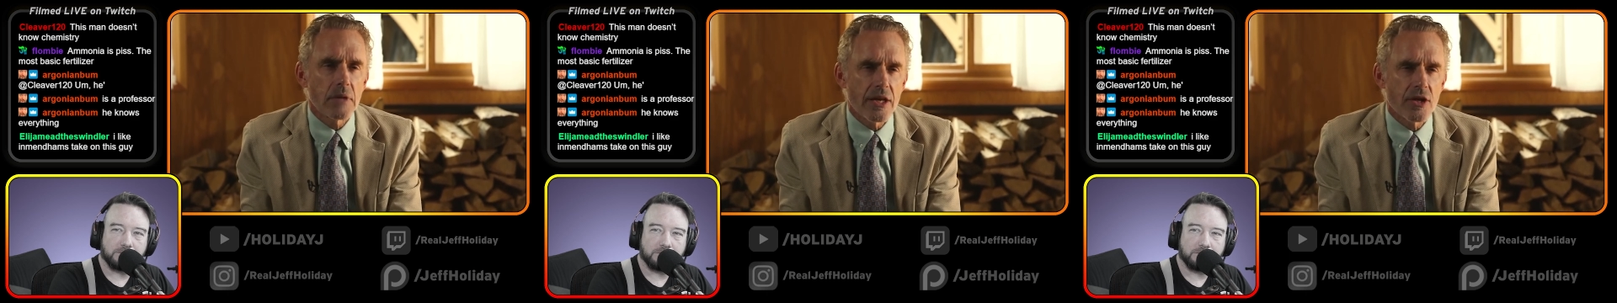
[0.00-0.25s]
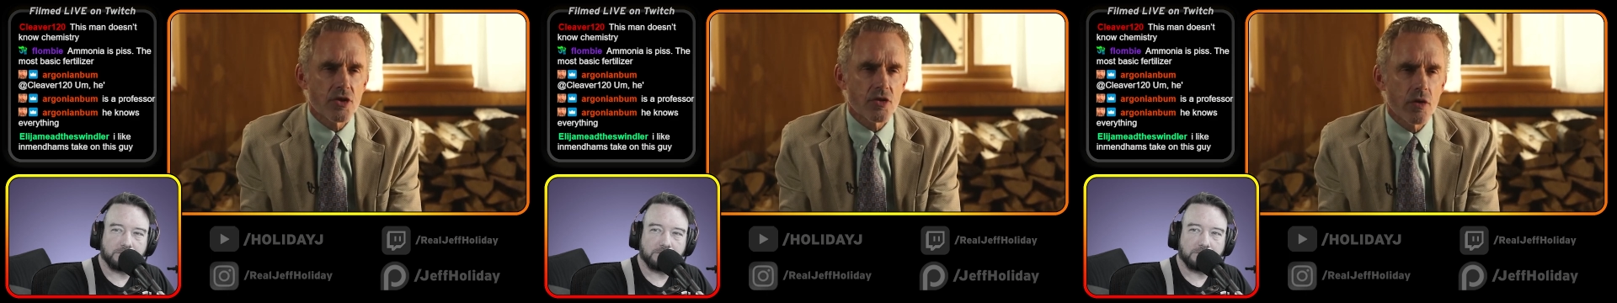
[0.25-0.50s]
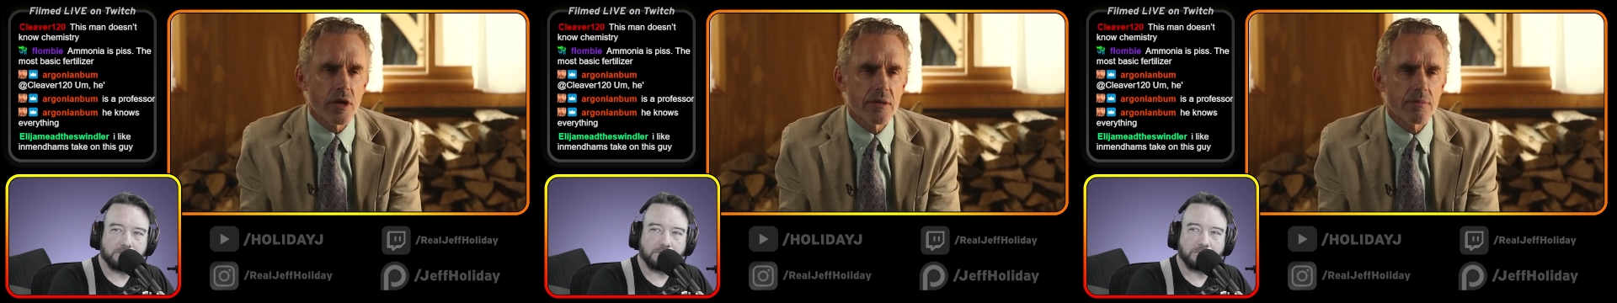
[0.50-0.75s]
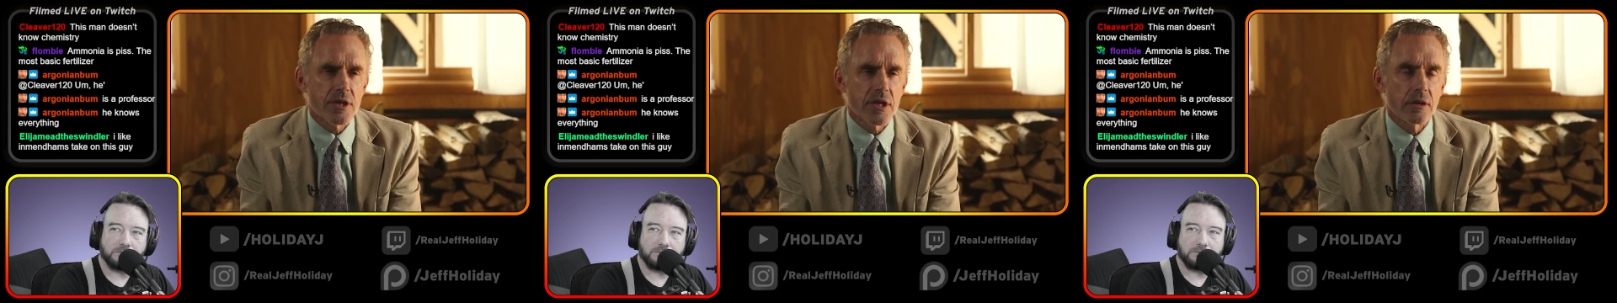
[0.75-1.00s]
Speaker 1: they
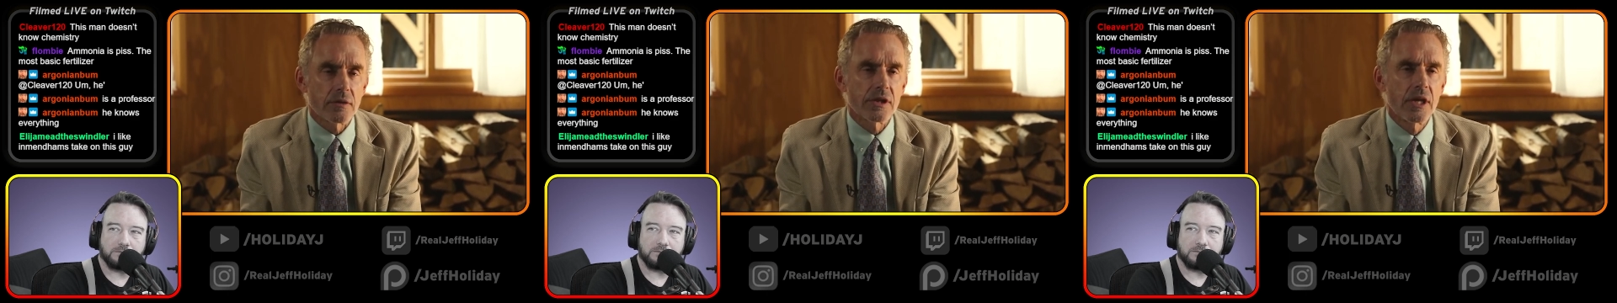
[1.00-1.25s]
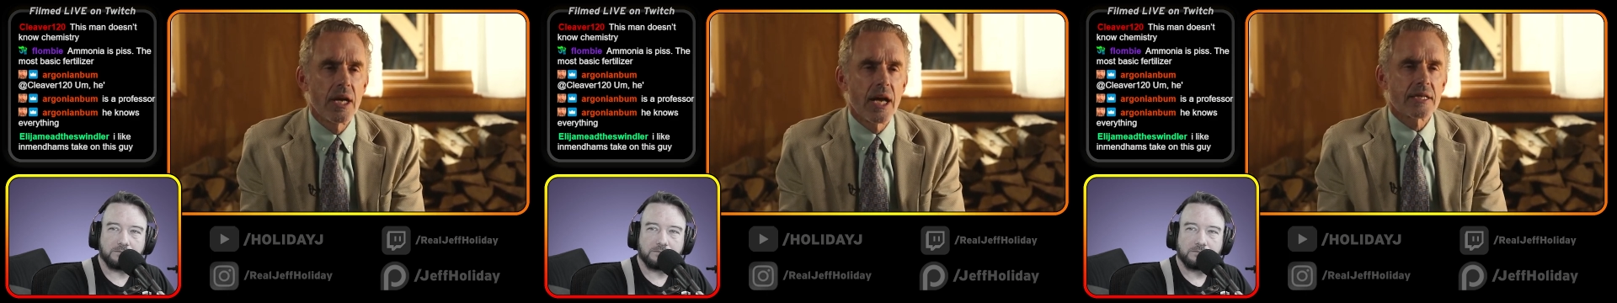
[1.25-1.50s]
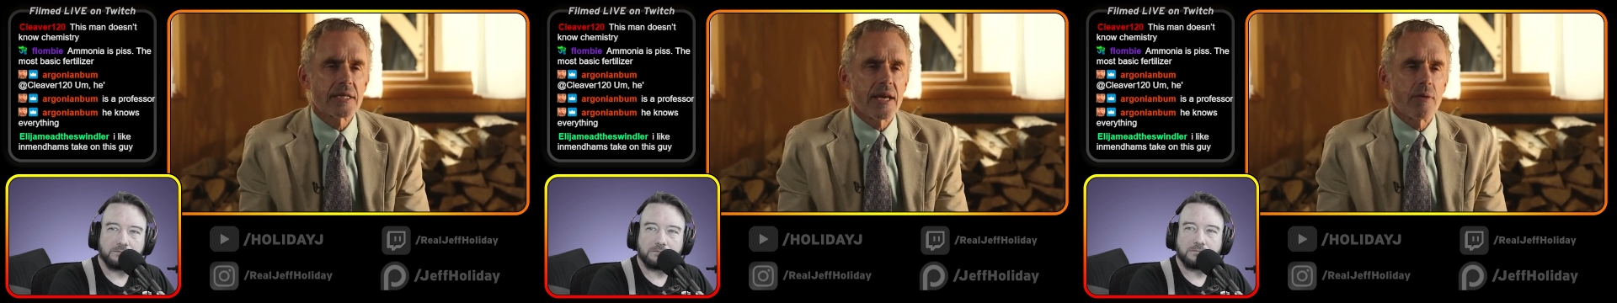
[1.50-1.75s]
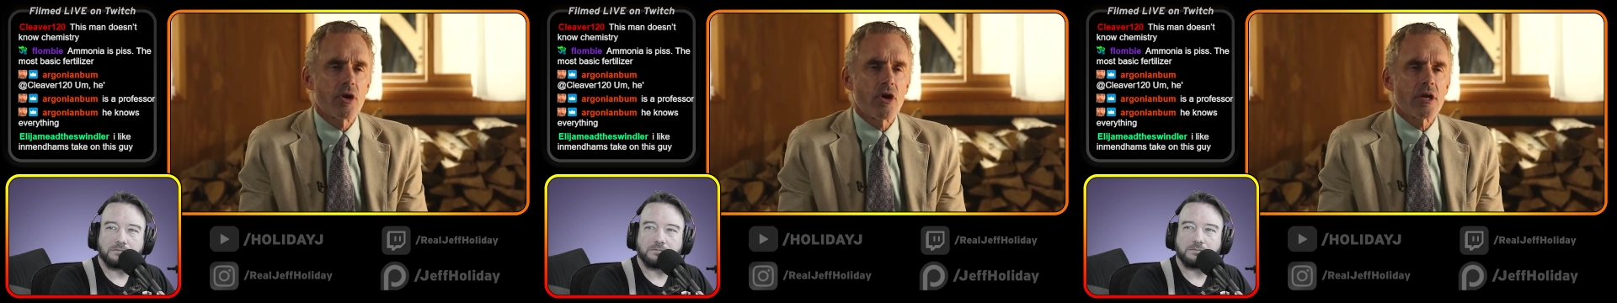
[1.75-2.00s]
destroyed themselves, as
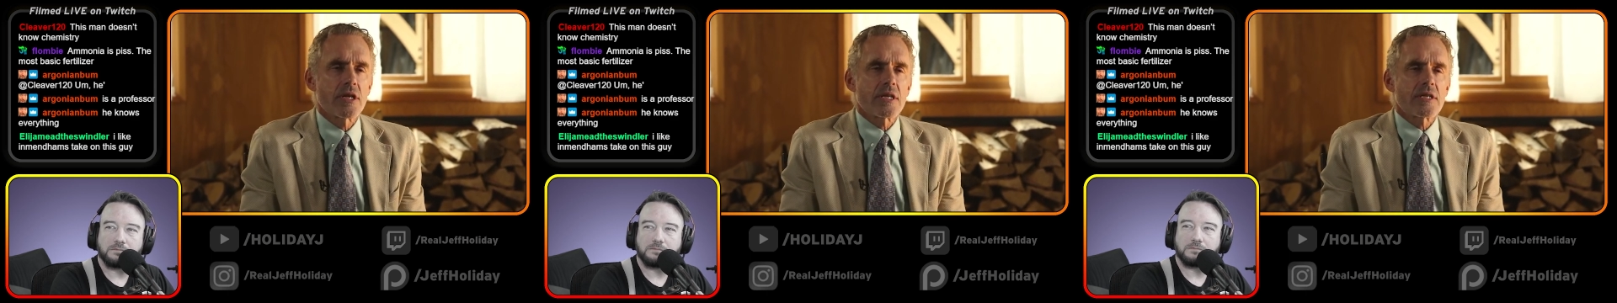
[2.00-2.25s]
they were not